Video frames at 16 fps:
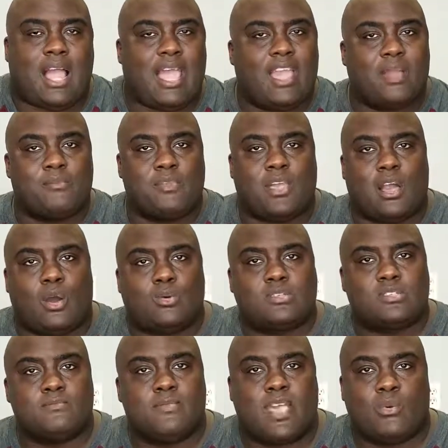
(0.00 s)
I am your
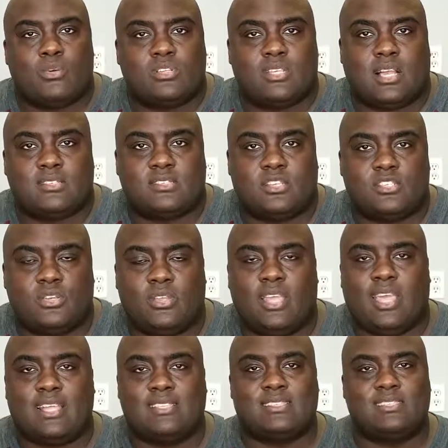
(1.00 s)
host, Emanuel Johnson
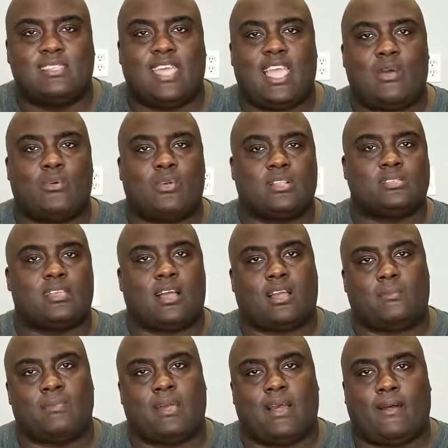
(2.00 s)
Jr., and today I want to
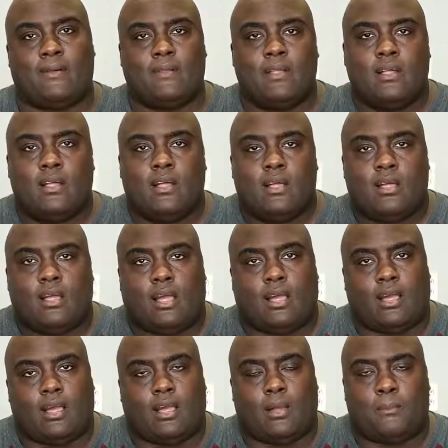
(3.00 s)
talk about
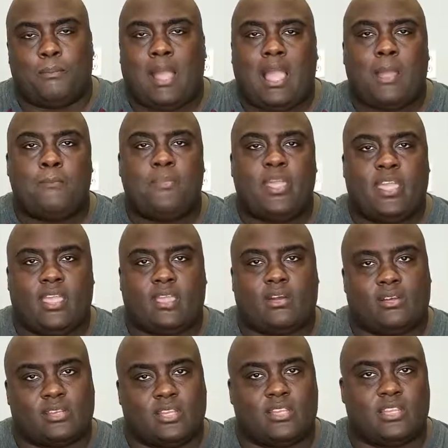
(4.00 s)
my opinion
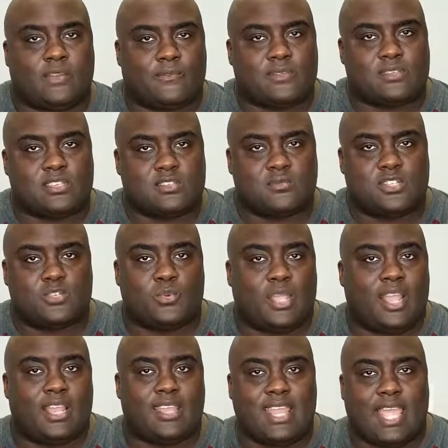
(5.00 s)
on the differences
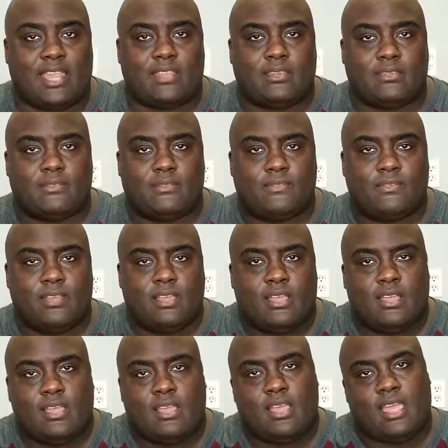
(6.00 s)
between native
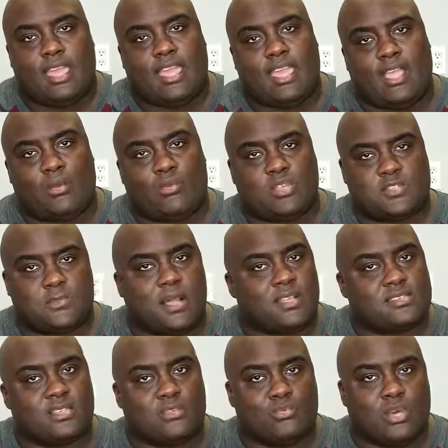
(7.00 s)
and
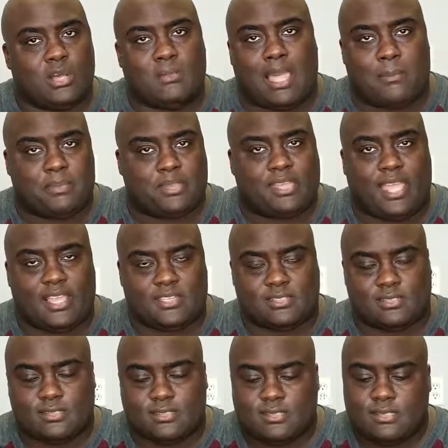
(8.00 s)
responsive web
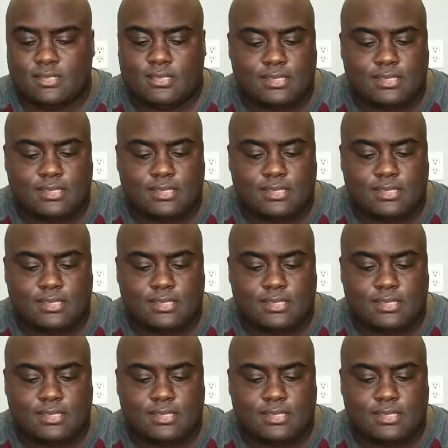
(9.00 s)
applications.